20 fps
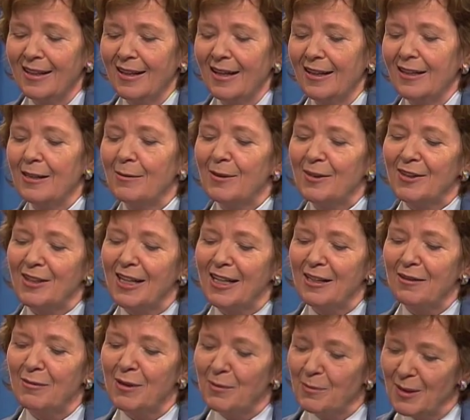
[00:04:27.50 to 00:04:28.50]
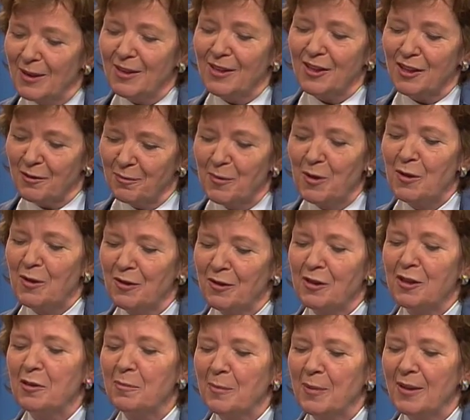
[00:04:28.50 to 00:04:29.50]
And they were saying, we want a small
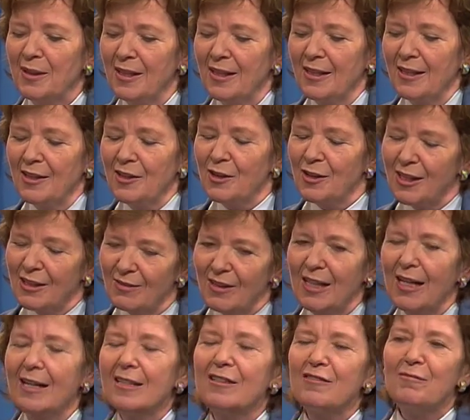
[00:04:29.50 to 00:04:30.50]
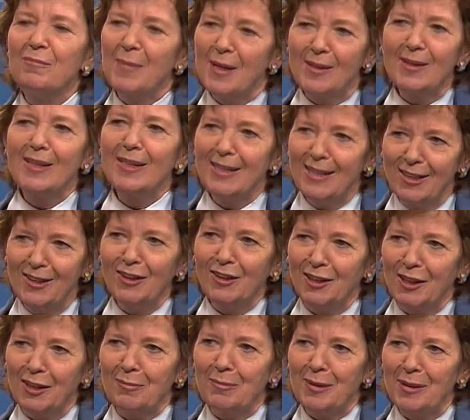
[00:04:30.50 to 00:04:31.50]
group to give a kind of moral
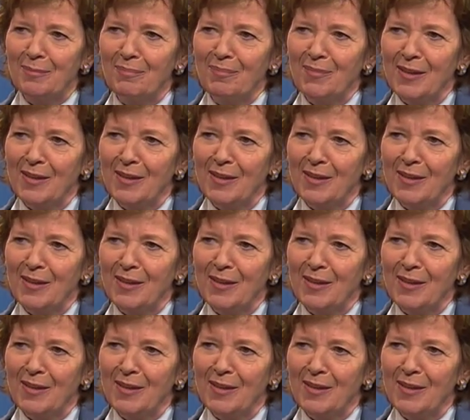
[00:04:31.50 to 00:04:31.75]
leadership,